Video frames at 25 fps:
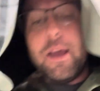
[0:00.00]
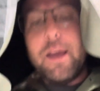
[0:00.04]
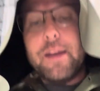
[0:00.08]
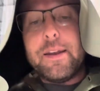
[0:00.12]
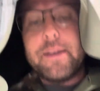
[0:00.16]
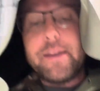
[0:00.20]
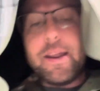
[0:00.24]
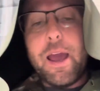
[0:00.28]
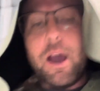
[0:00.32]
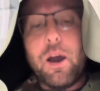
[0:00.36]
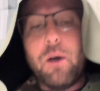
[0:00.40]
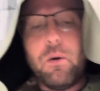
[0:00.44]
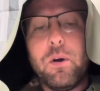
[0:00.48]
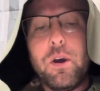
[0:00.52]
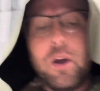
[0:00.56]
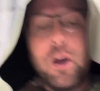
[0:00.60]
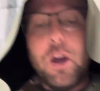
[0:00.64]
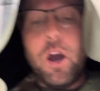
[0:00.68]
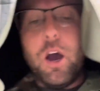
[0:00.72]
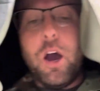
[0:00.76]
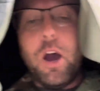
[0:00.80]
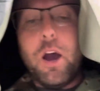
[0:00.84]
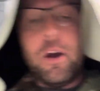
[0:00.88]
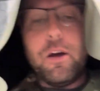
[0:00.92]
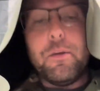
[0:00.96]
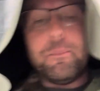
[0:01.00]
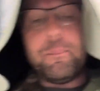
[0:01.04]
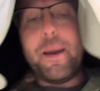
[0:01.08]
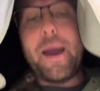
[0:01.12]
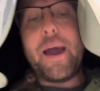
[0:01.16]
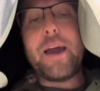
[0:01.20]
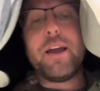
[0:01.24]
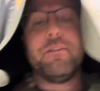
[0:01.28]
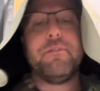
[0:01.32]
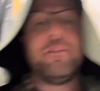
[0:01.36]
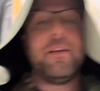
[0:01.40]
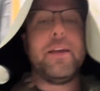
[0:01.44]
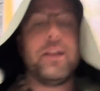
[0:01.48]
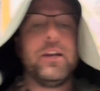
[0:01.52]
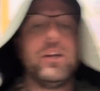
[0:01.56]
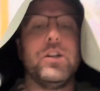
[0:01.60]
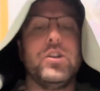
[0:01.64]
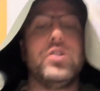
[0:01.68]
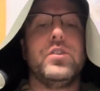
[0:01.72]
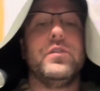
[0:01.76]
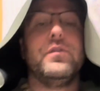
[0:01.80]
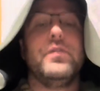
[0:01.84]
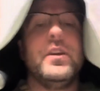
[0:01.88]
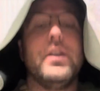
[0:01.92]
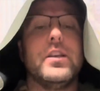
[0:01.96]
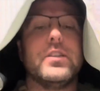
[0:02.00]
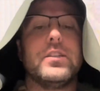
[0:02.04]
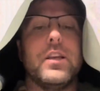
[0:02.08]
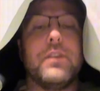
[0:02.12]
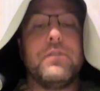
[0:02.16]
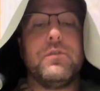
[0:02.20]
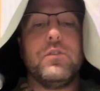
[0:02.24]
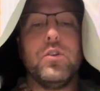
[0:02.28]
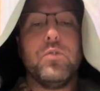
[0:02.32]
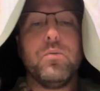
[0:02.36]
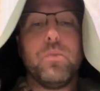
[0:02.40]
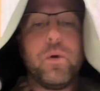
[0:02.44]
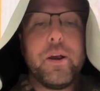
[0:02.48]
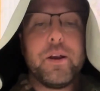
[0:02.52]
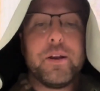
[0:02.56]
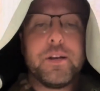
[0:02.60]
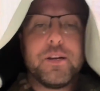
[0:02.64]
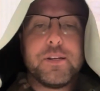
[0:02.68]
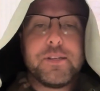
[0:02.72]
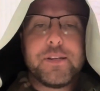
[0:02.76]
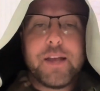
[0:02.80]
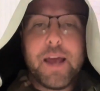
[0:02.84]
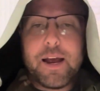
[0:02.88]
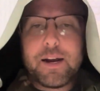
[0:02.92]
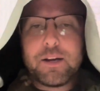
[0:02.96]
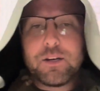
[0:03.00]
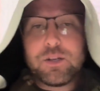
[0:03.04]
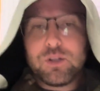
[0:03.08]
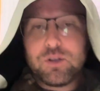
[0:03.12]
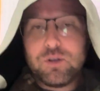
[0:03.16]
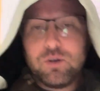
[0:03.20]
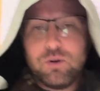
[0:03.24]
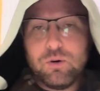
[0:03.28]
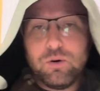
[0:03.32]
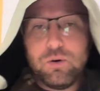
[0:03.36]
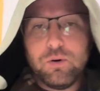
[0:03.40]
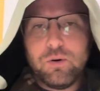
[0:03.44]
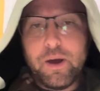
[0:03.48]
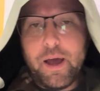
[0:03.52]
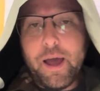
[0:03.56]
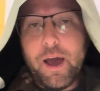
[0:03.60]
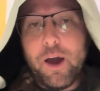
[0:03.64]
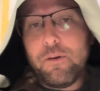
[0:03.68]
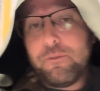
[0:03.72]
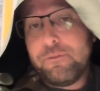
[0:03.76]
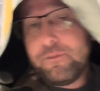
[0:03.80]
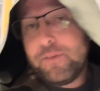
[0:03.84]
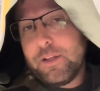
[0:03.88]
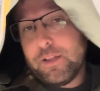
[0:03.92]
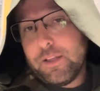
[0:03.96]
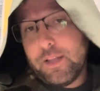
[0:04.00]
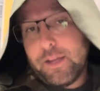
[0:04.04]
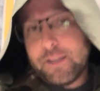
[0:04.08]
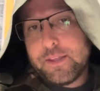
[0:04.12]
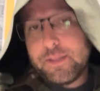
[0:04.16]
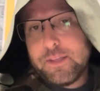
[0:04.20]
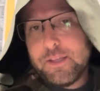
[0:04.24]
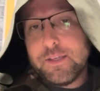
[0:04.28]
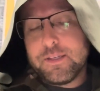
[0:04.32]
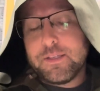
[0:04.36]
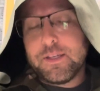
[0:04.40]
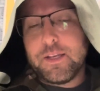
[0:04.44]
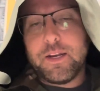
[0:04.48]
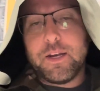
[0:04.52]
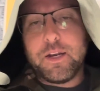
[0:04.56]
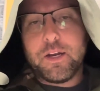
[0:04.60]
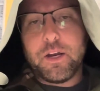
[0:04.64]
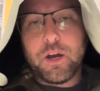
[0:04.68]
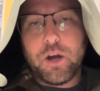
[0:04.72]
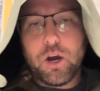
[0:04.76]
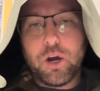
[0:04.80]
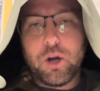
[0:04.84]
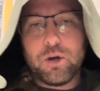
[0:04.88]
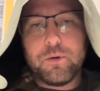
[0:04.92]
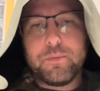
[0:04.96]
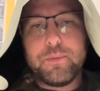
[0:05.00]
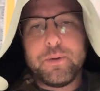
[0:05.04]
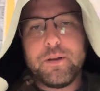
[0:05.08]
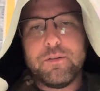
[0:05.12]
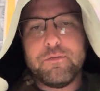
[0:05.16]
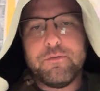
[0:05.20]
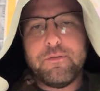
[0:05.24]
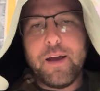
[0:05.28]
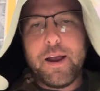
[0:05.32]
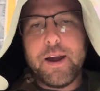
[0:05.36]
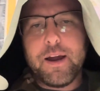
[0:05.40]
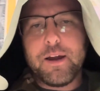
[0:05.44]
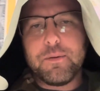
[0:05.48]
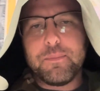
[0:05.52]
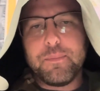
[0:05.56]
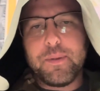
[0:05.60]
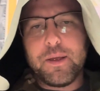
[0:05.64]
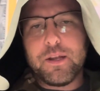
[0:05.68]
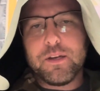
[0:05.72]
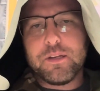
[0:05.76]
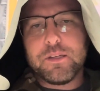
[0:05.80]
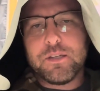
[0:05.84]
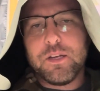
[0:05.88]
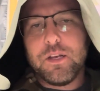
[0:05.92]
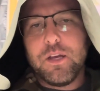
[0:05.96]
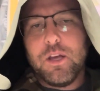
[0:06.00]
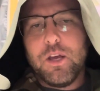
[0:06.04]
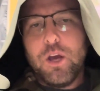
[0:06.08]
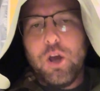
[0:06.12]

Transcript: Now, bad advantage of this, if you're wearing a tactical outfit like this in an urban environment,